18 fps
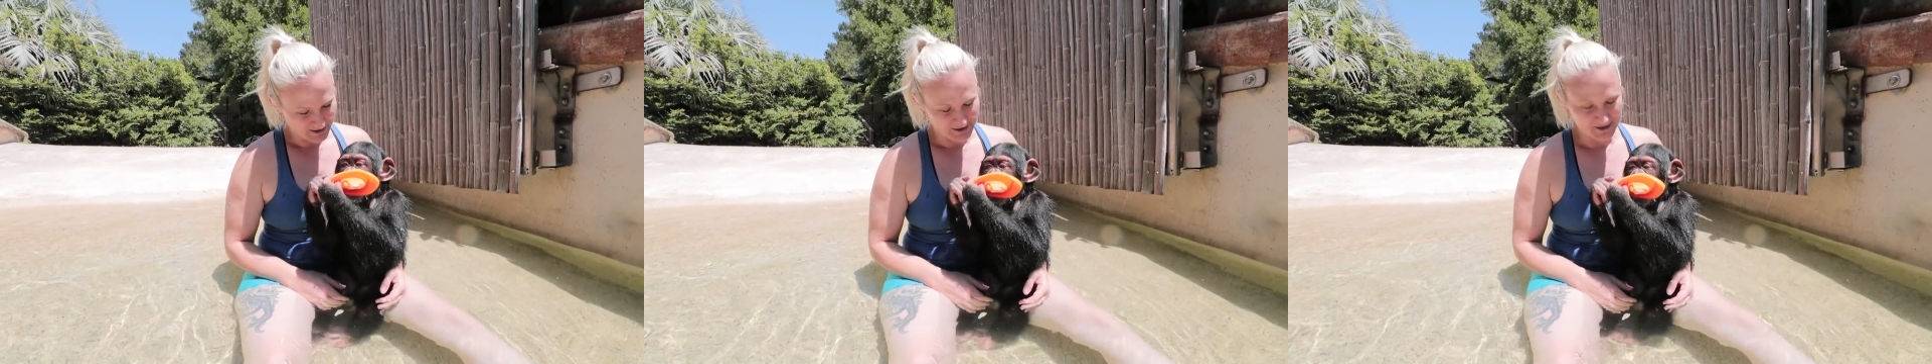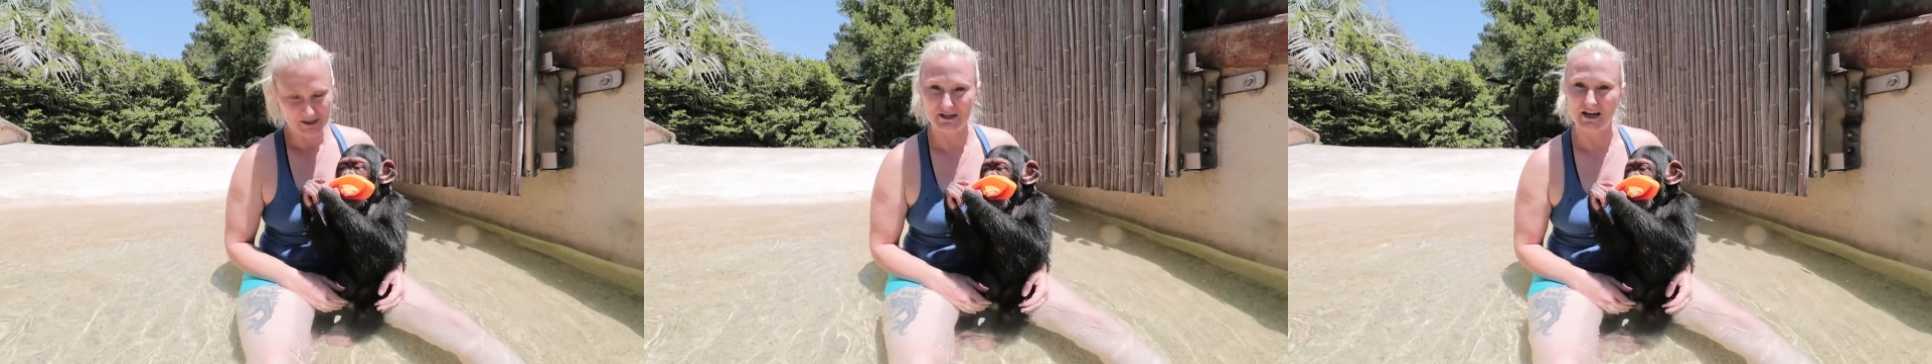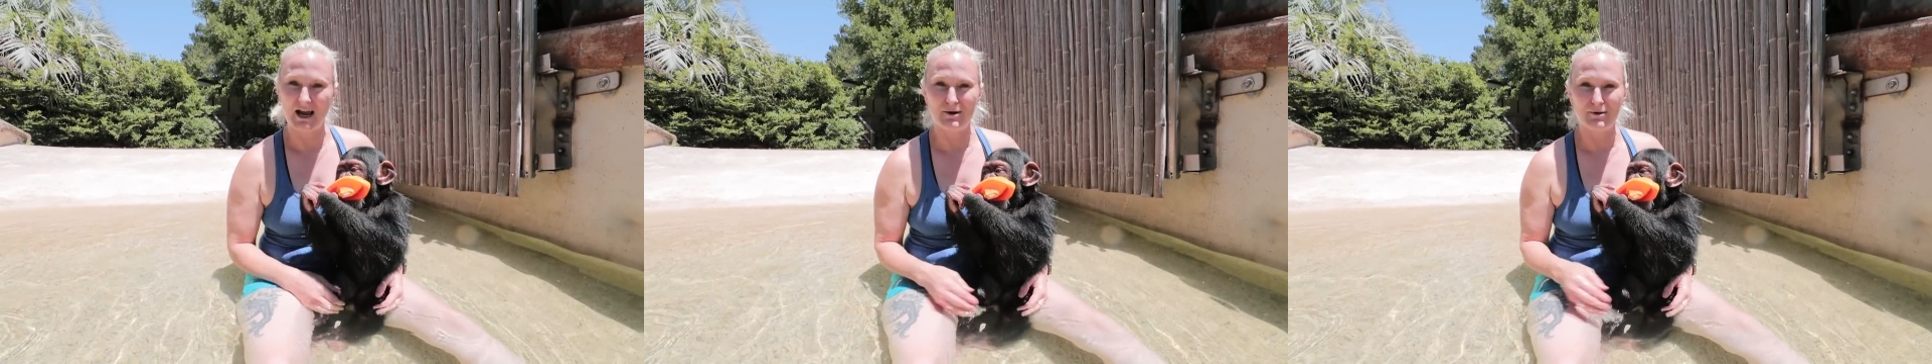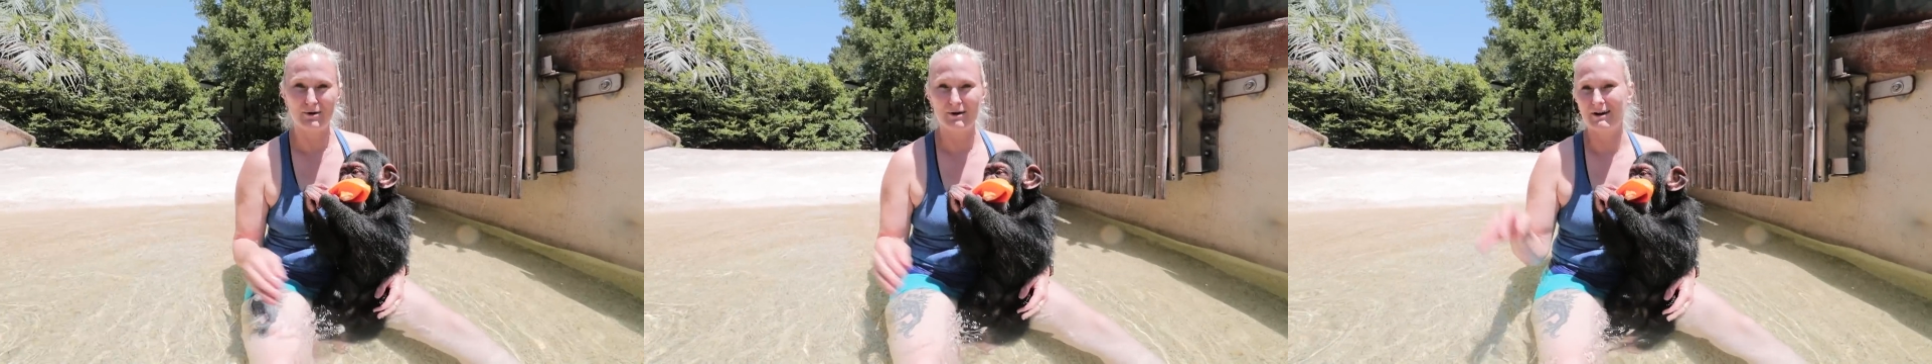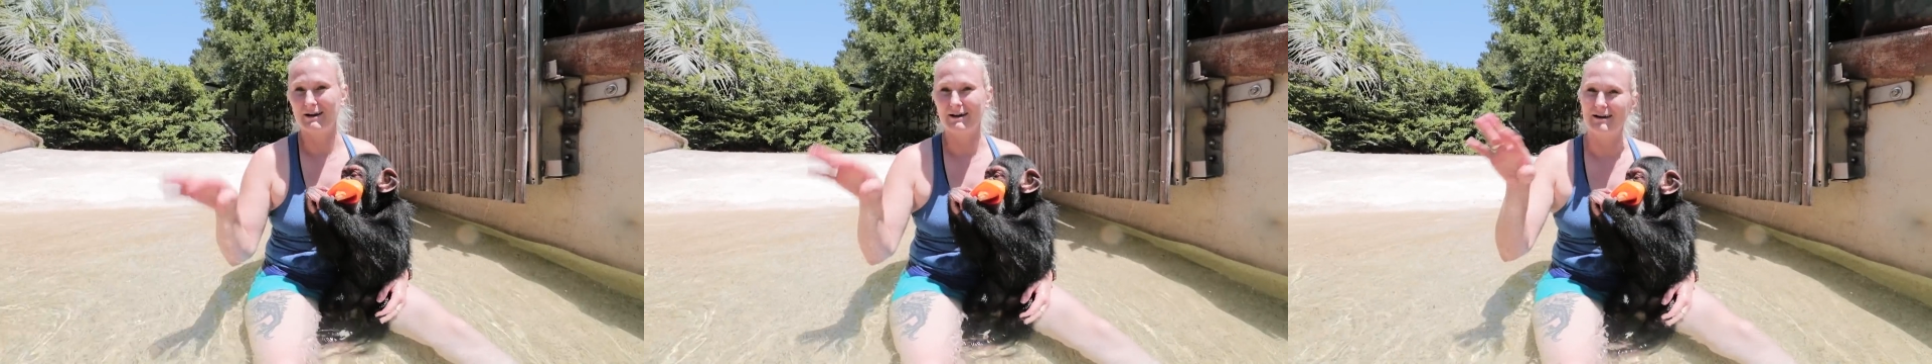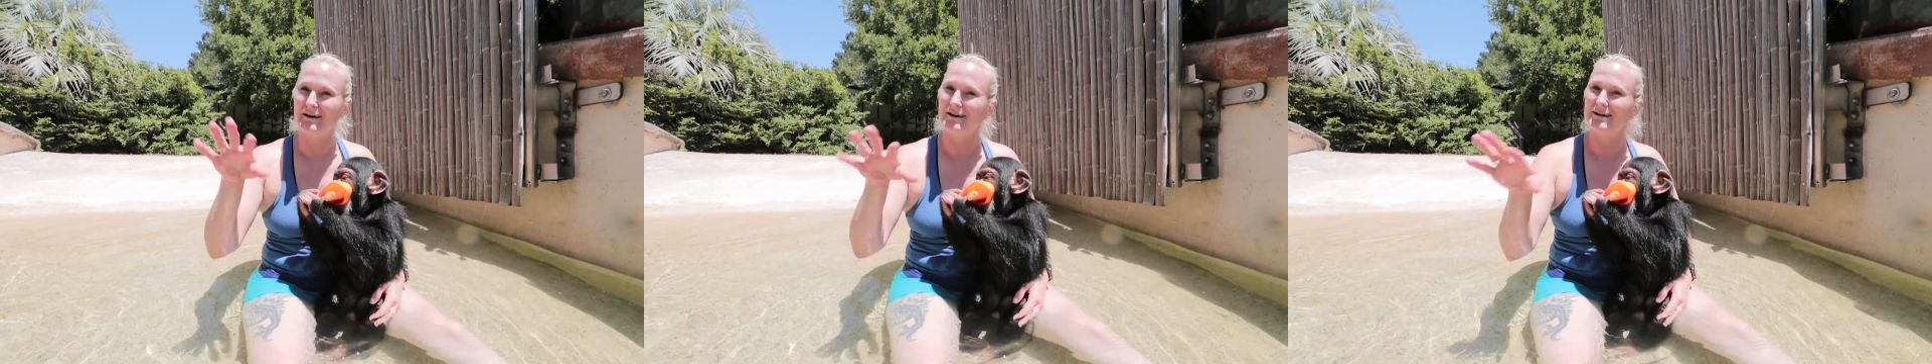
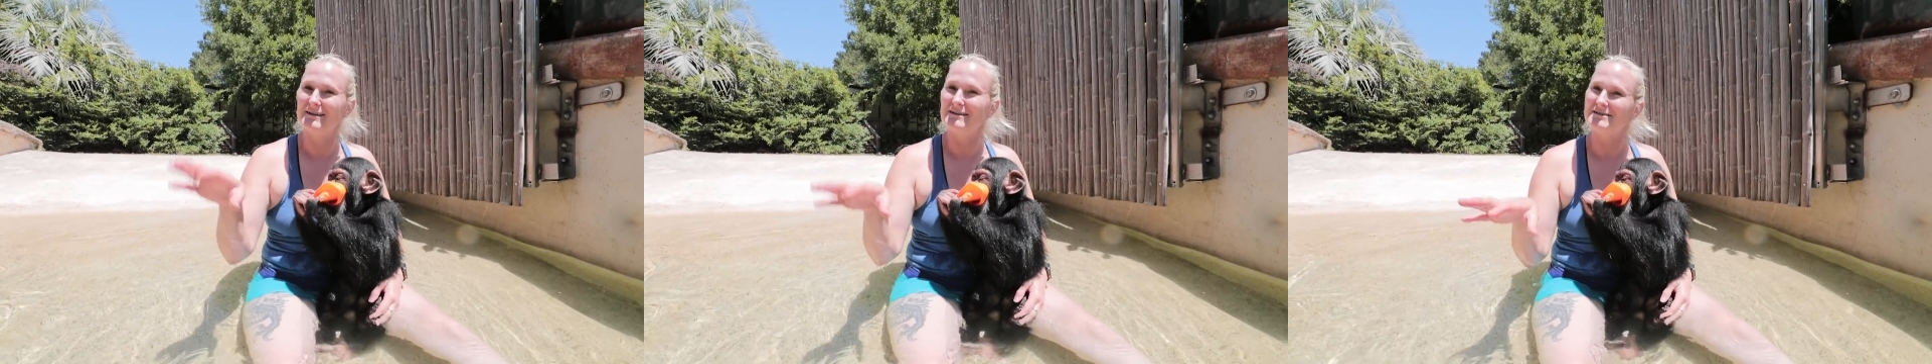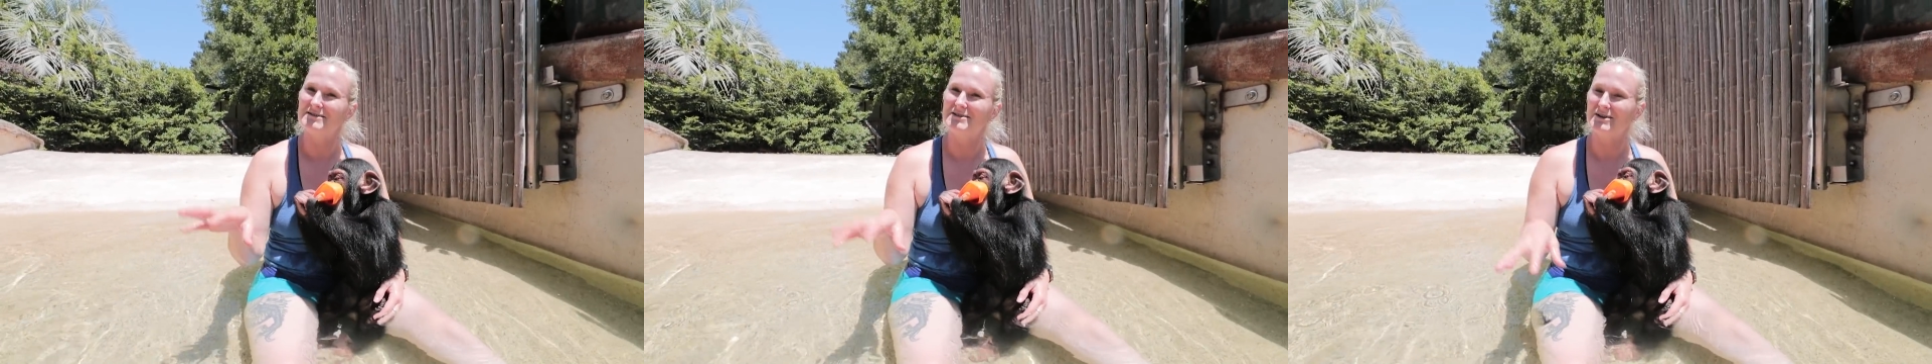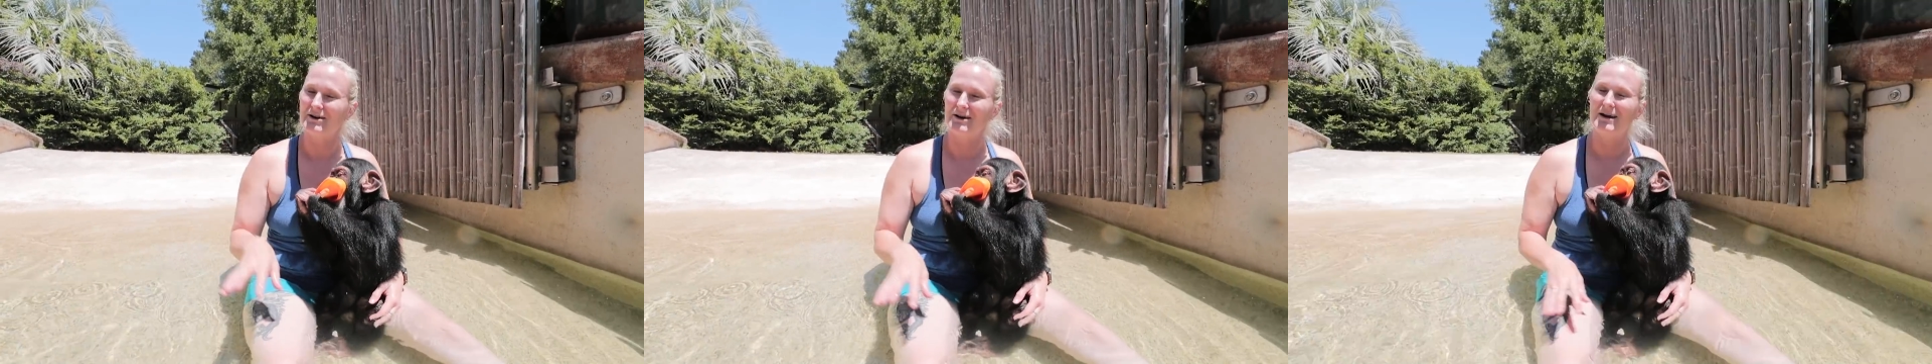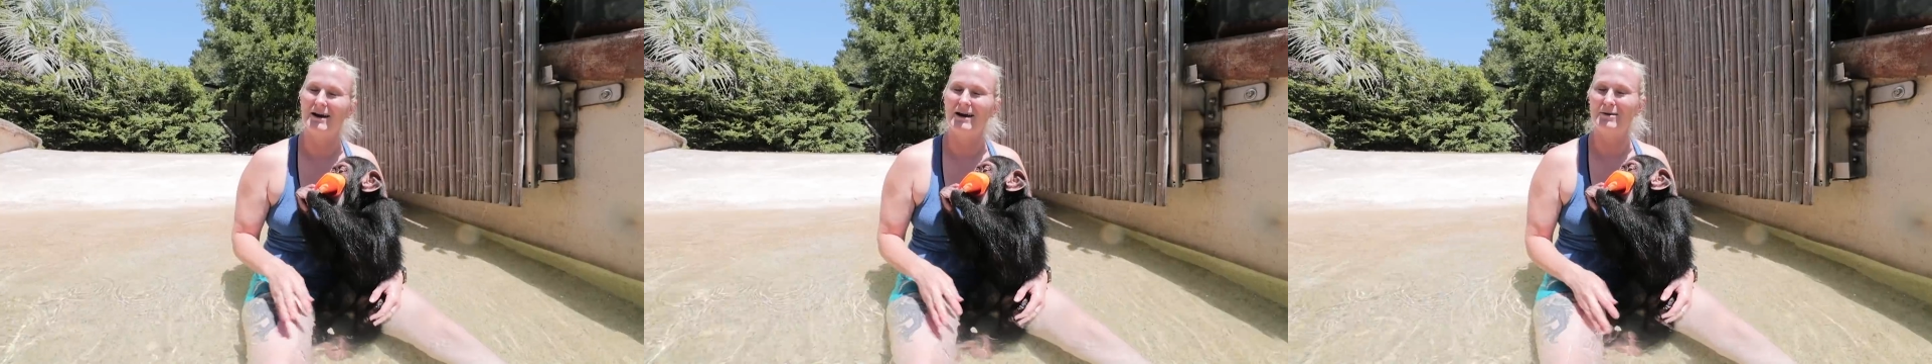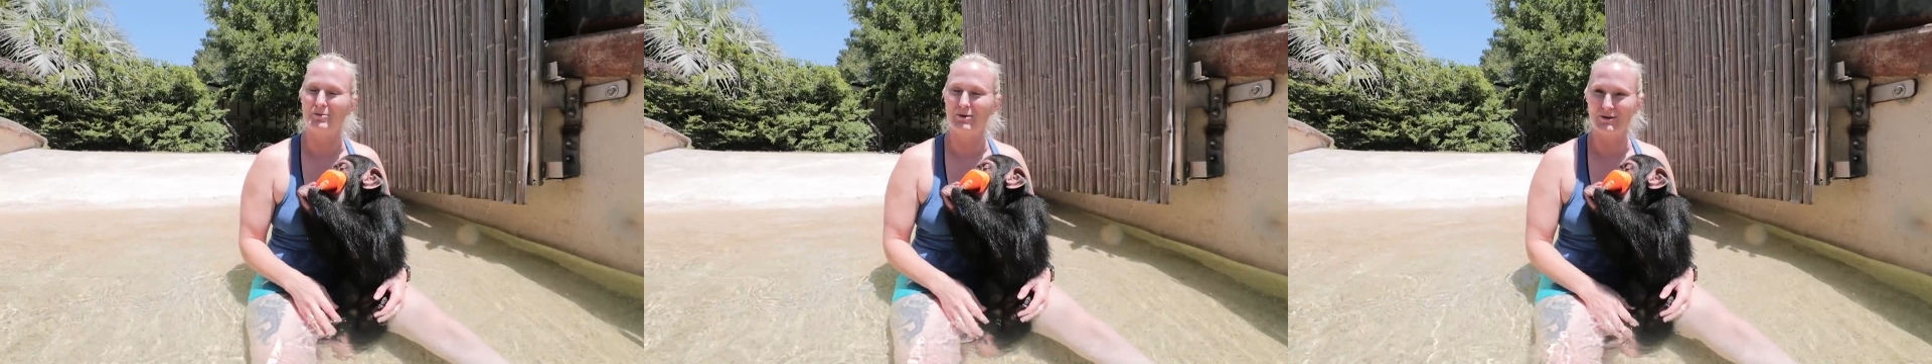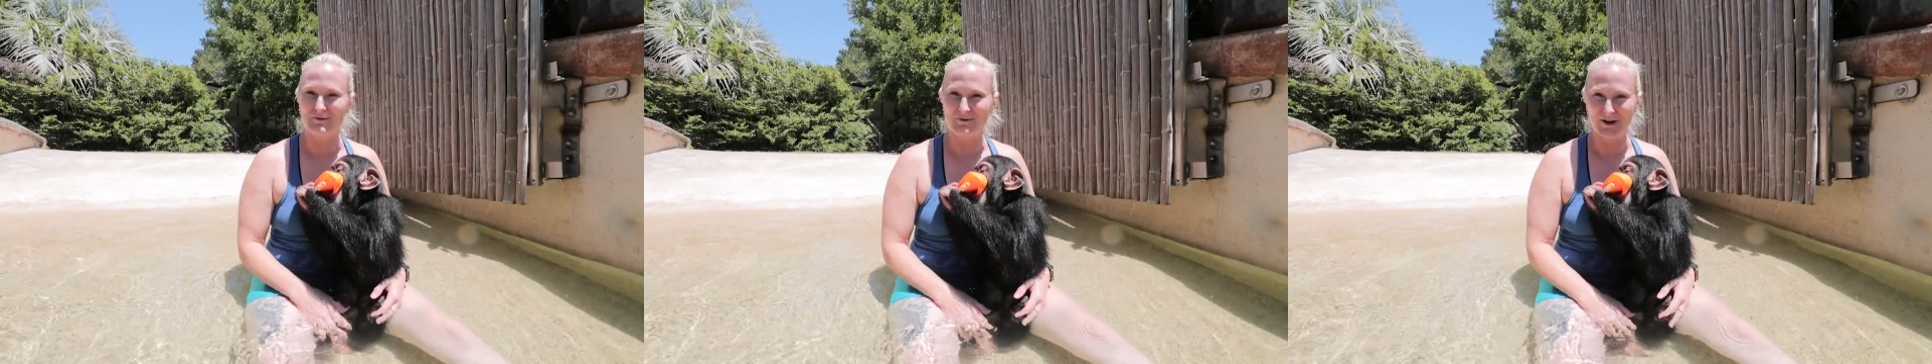showering on
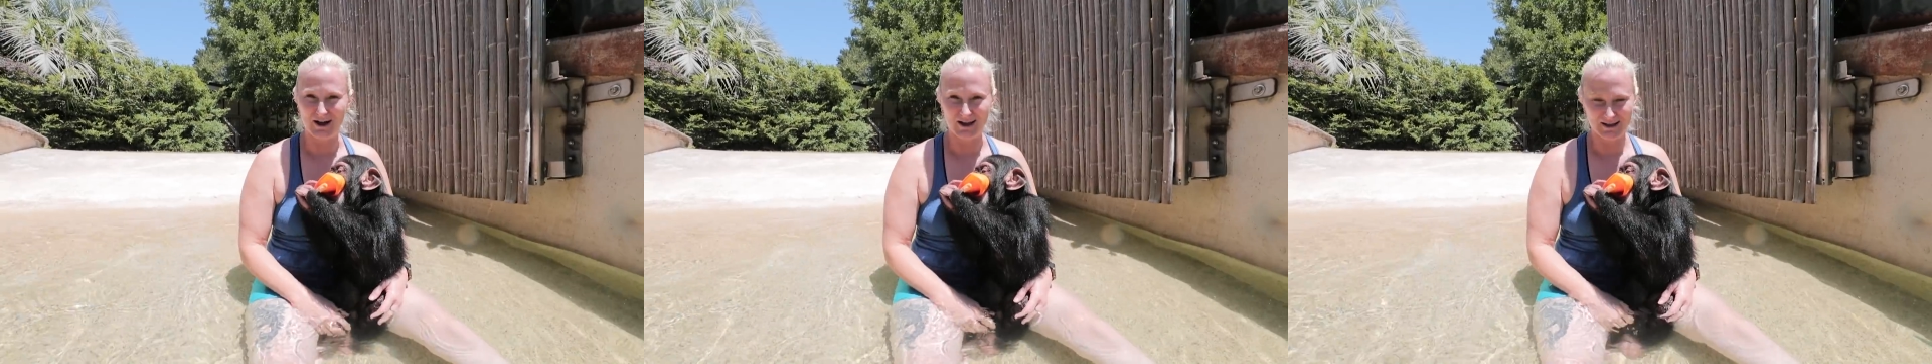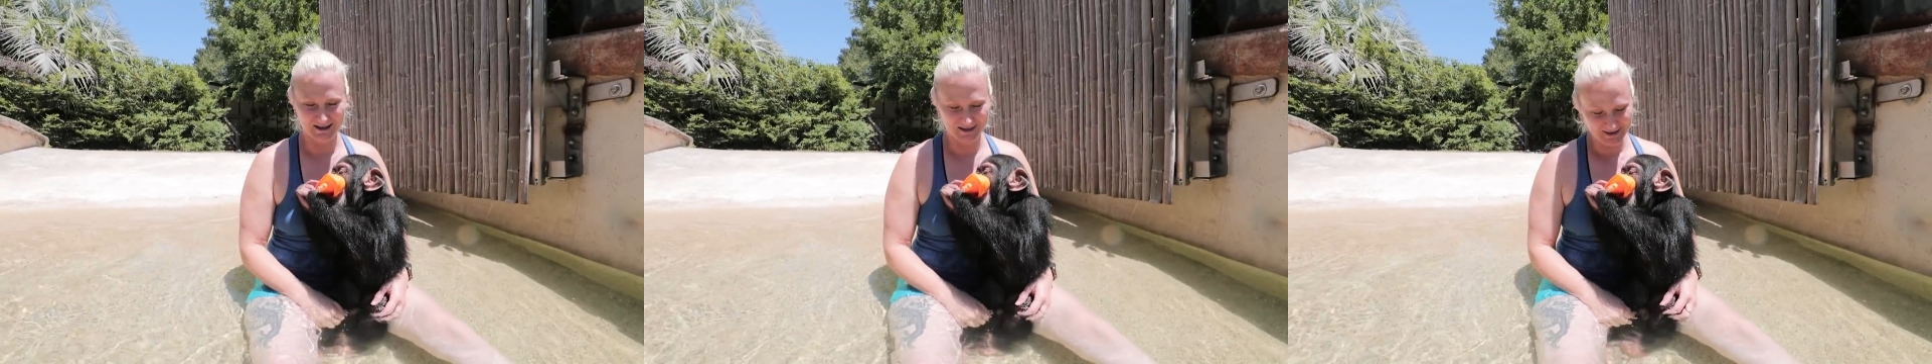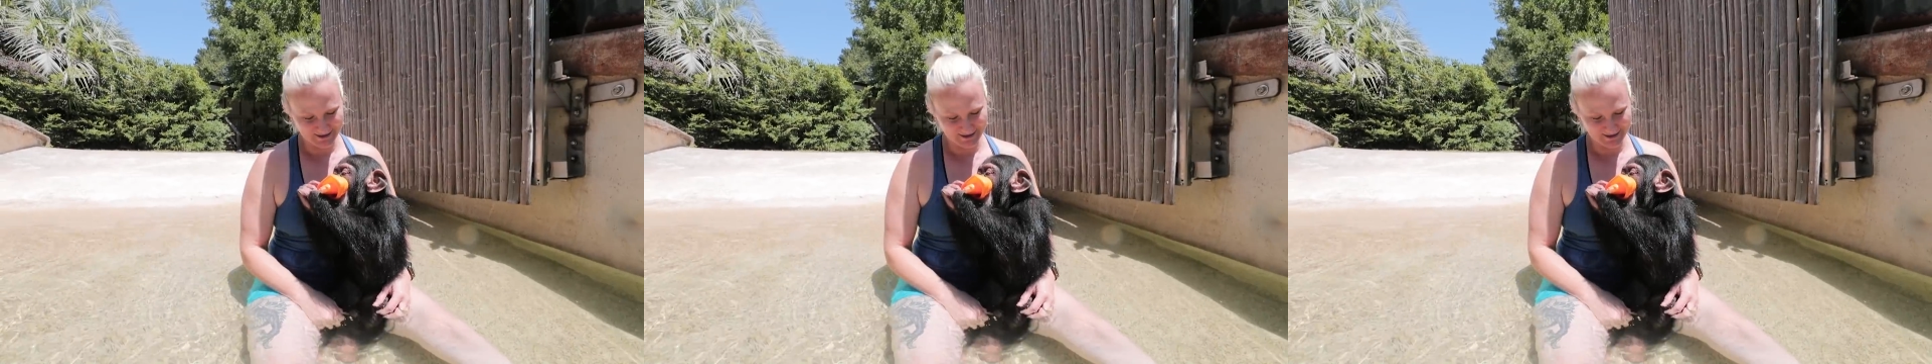Instagram with Vali.